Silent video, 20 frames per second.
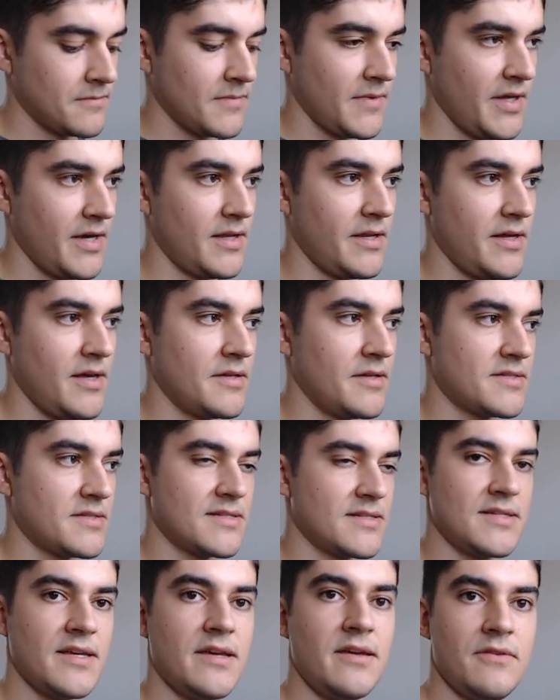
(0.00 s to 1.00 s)
and hit
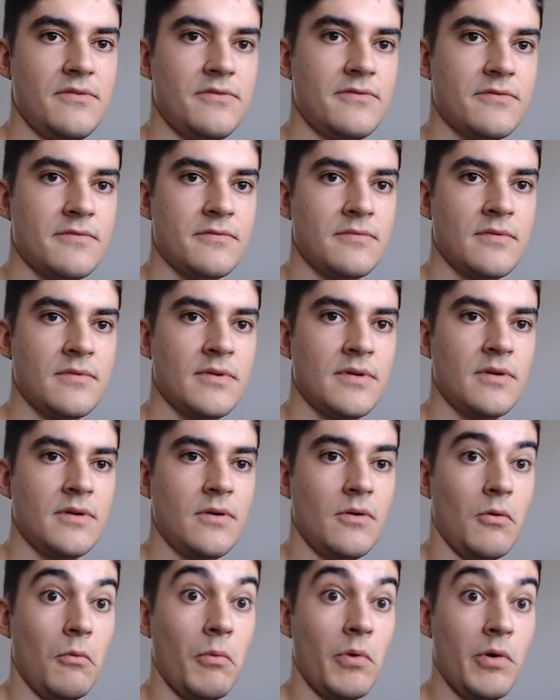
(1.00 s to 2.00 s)
save,
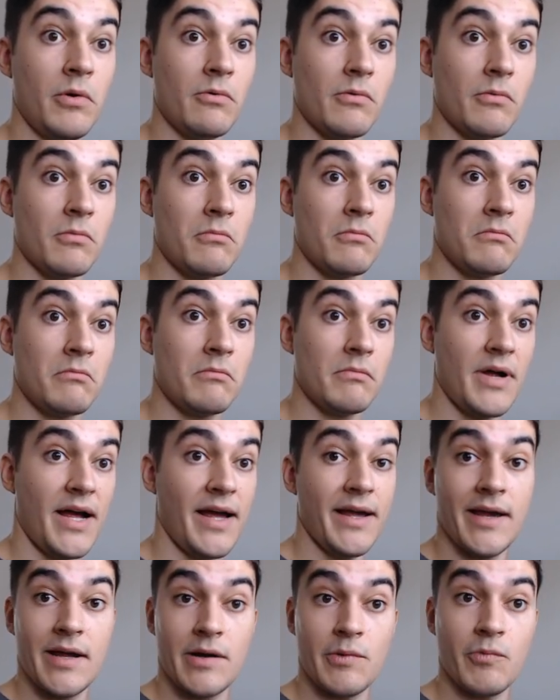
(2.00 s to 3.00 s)
whoa,
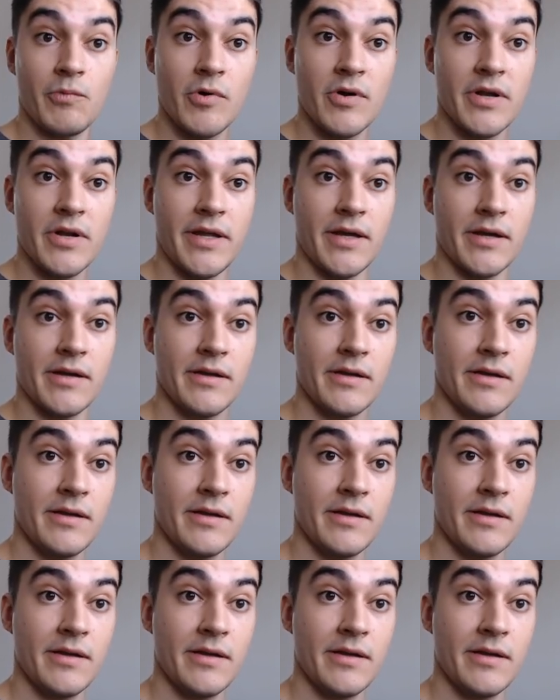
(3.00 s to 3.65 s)
I get a warning.